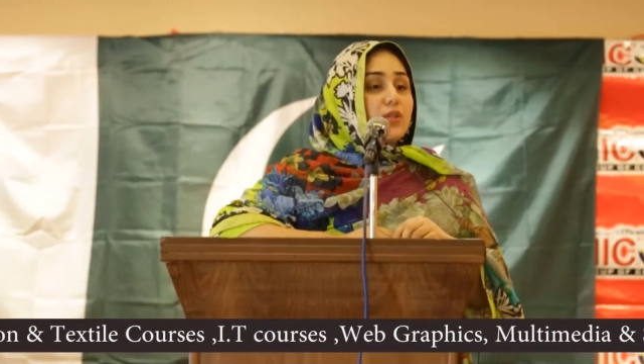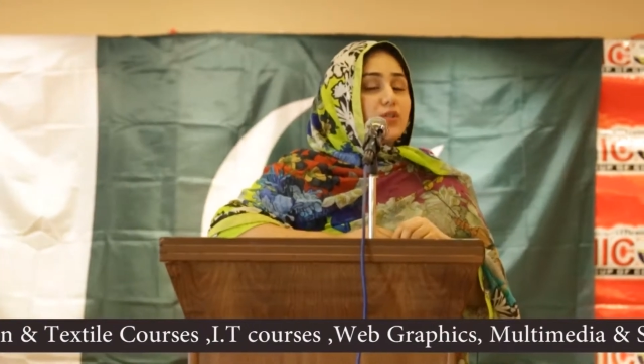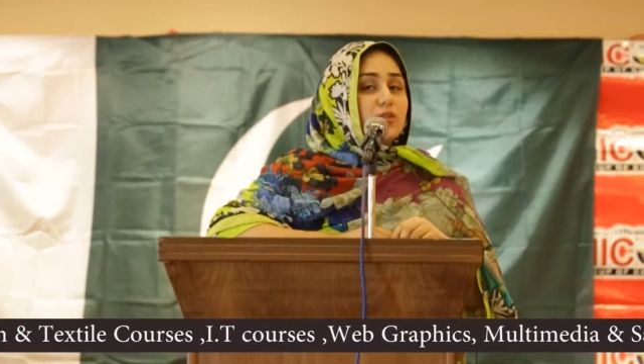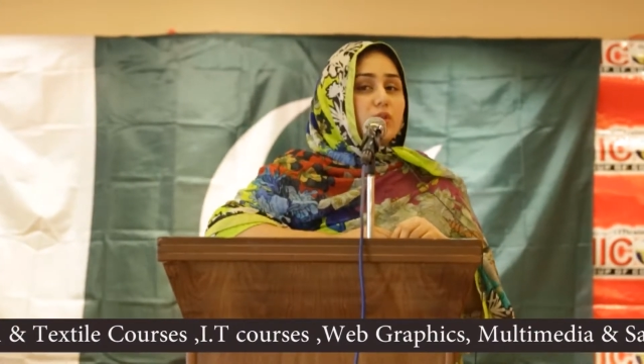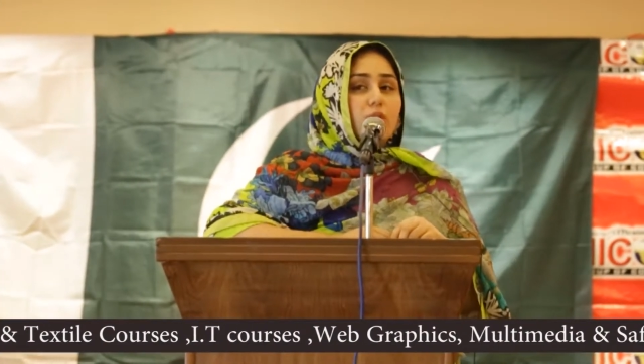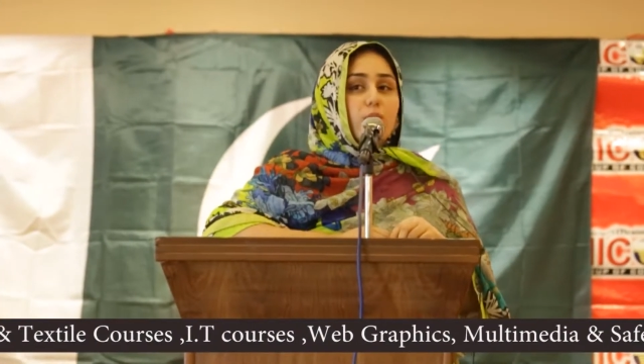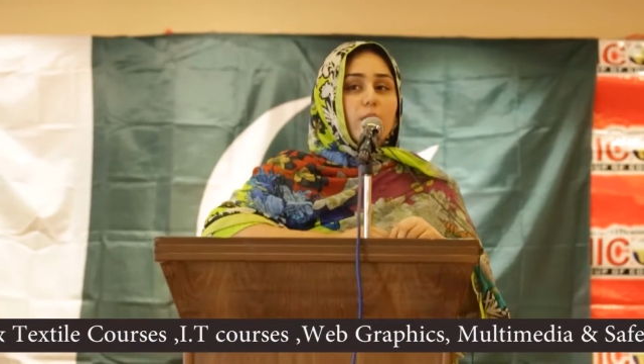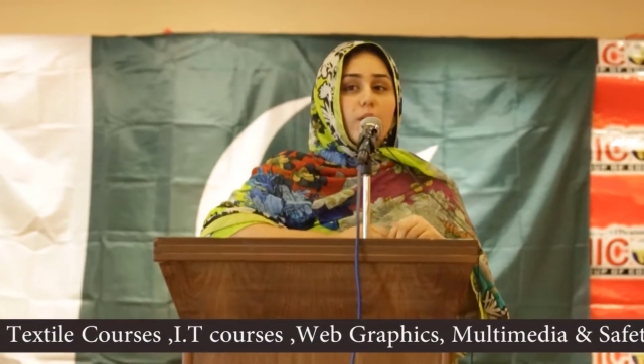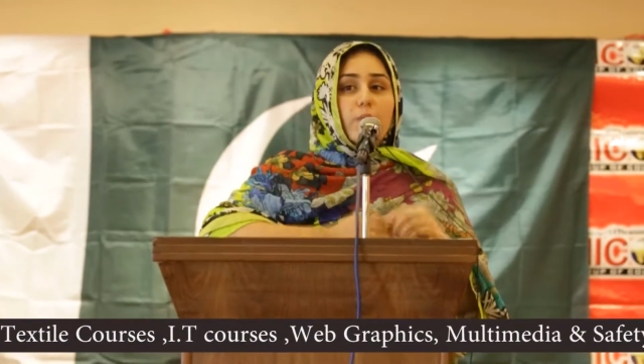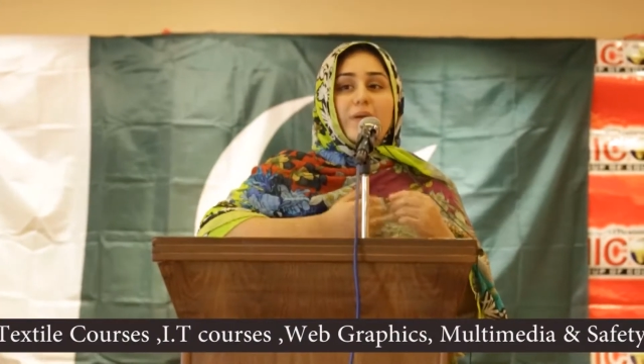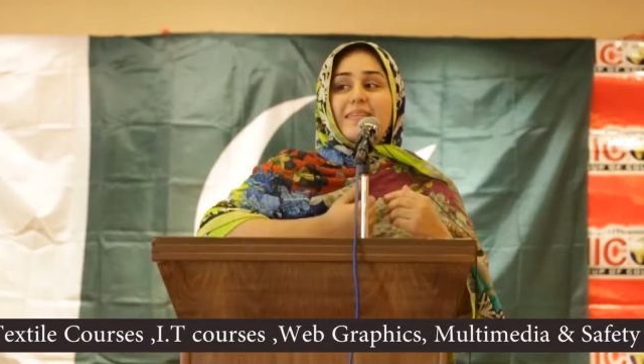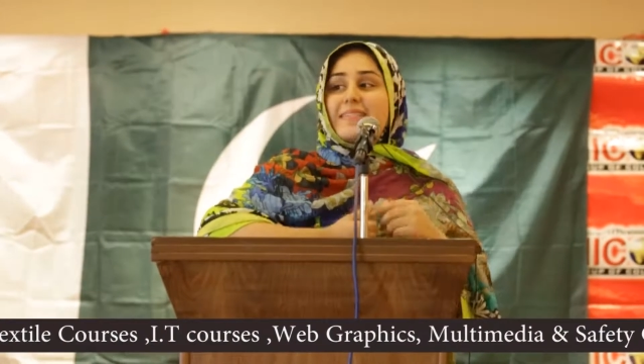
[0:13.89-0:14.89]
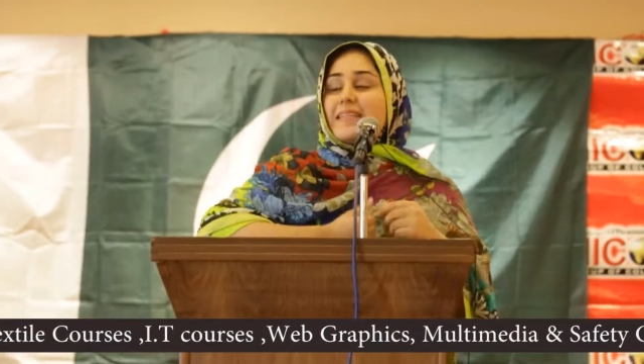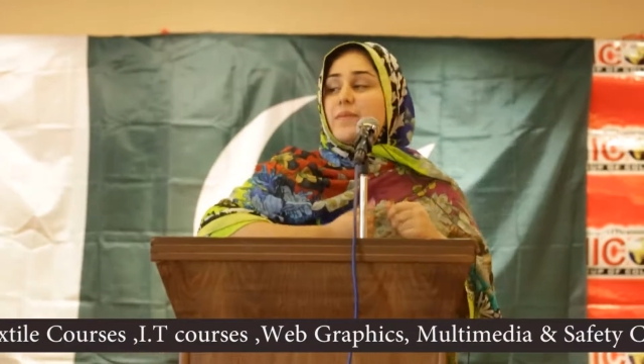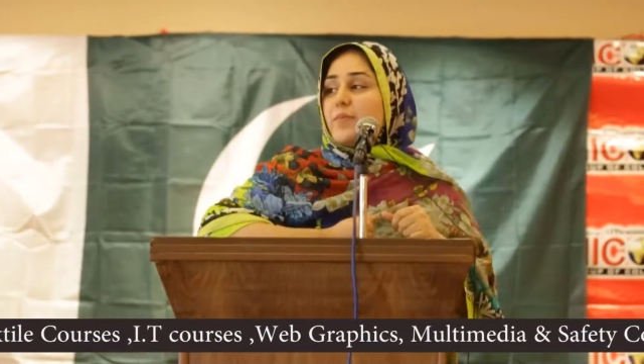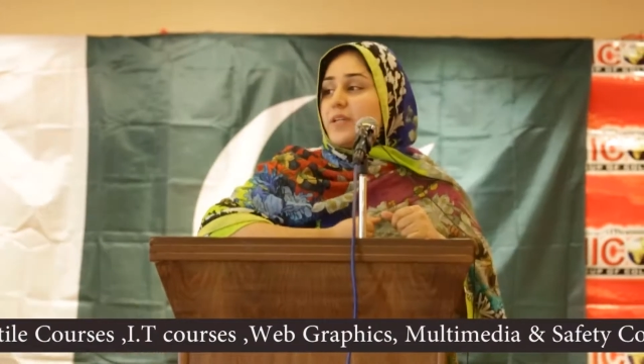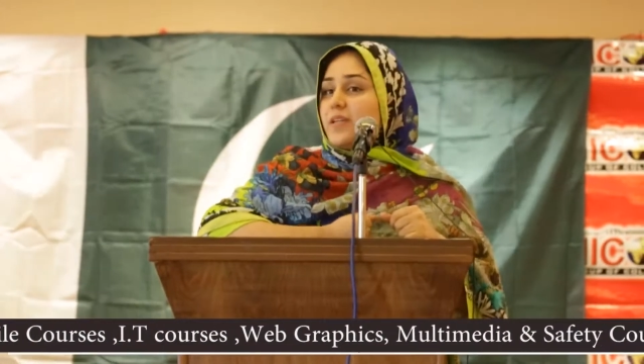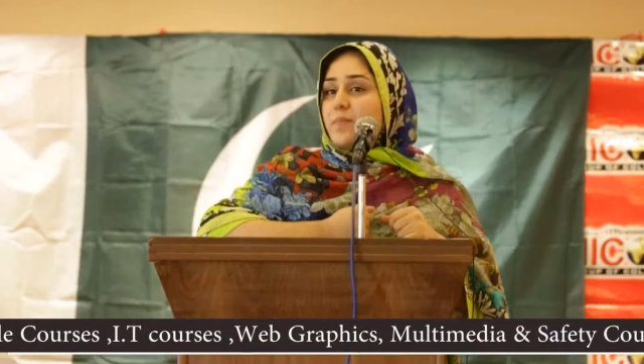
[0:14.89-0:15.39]
So we
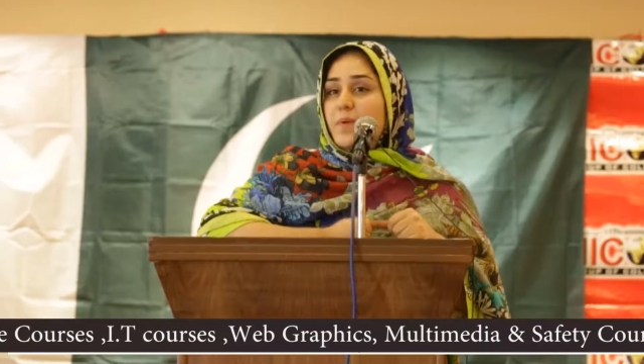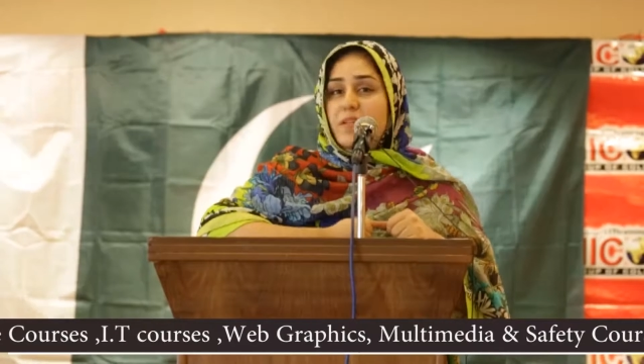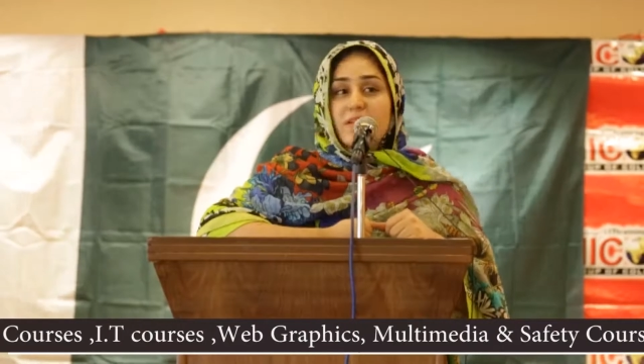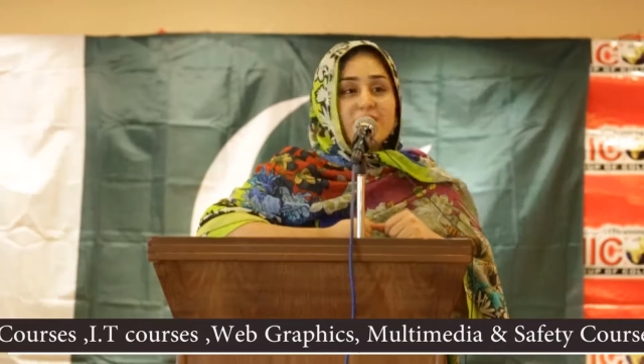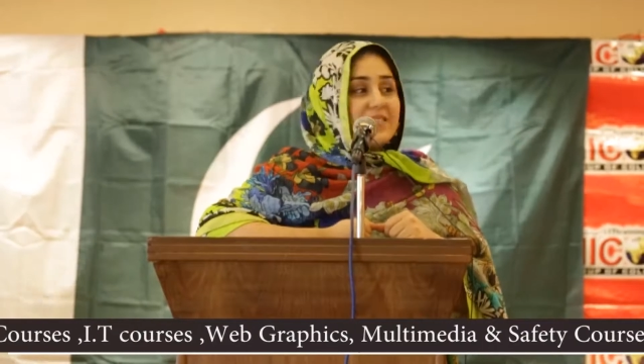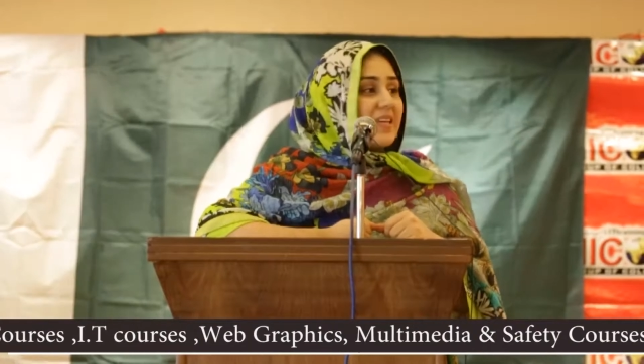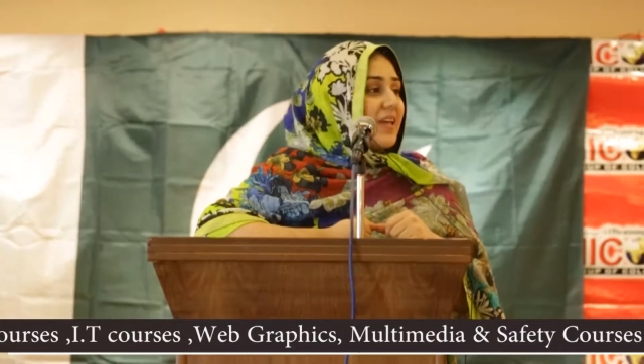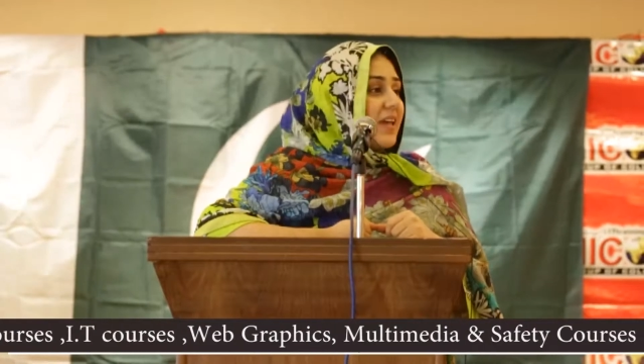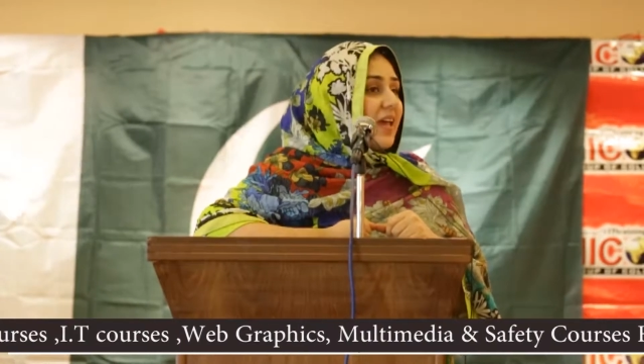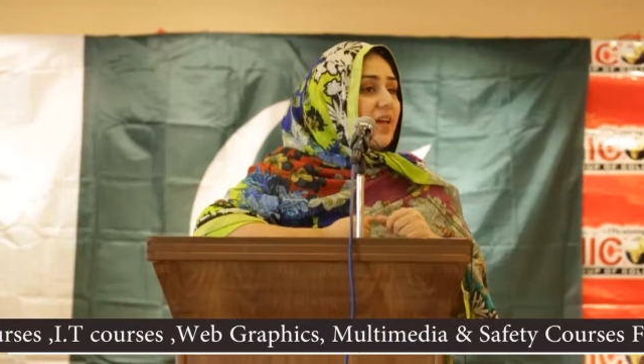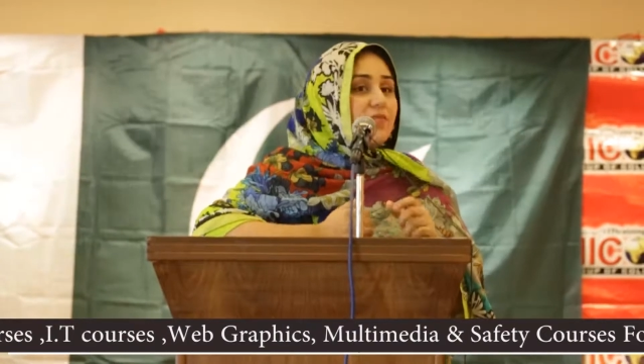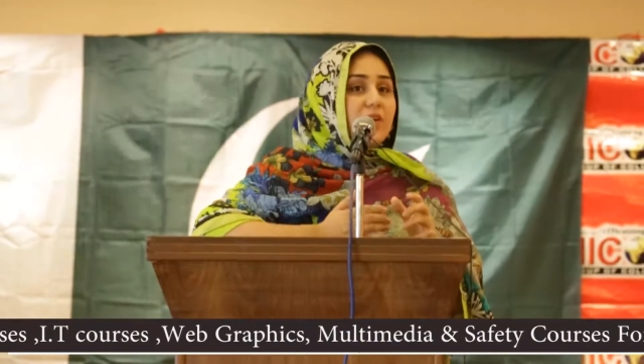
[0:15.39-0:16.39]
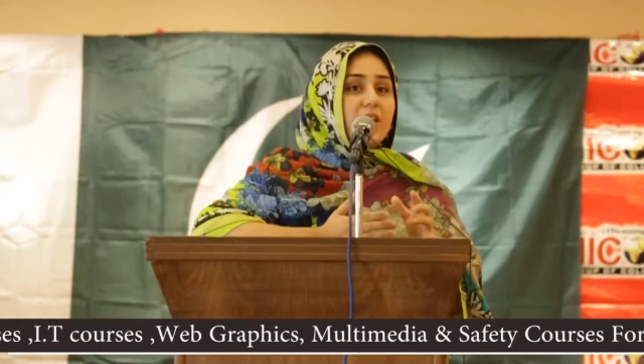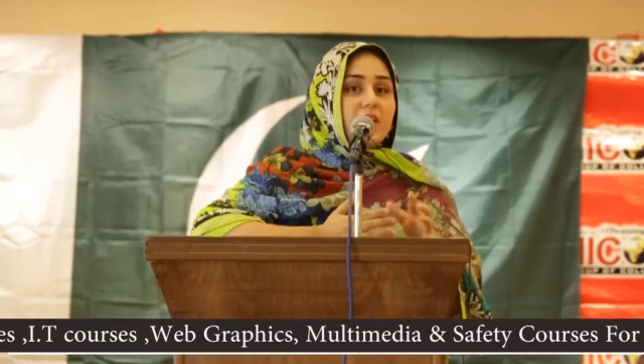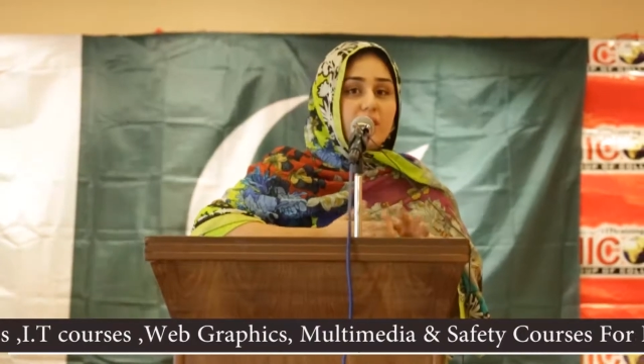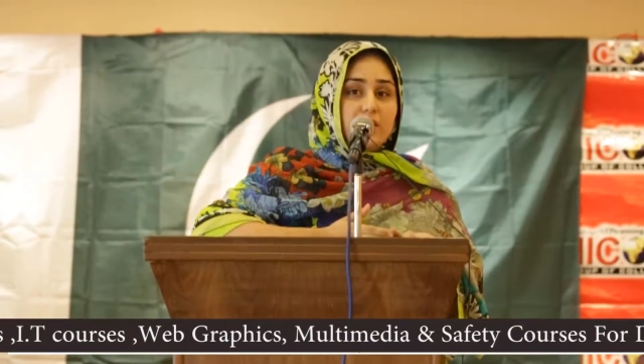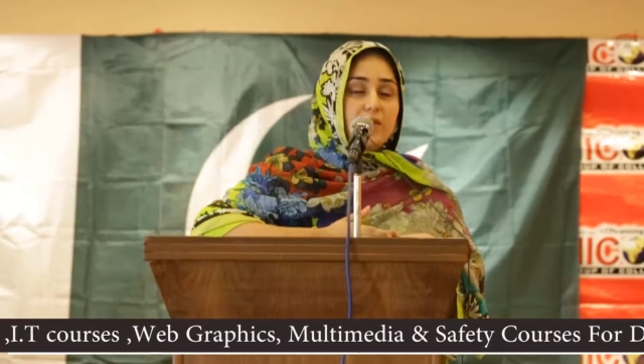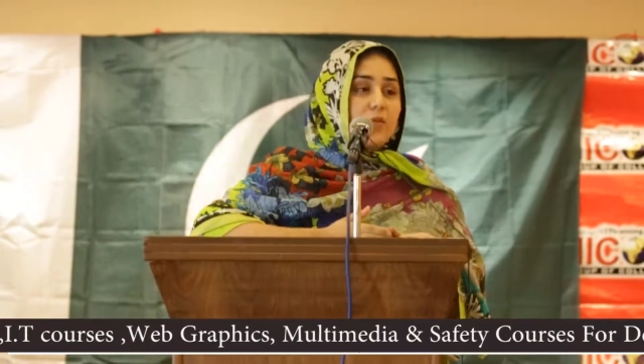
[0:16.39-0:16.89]
celebrate Independence Day every year.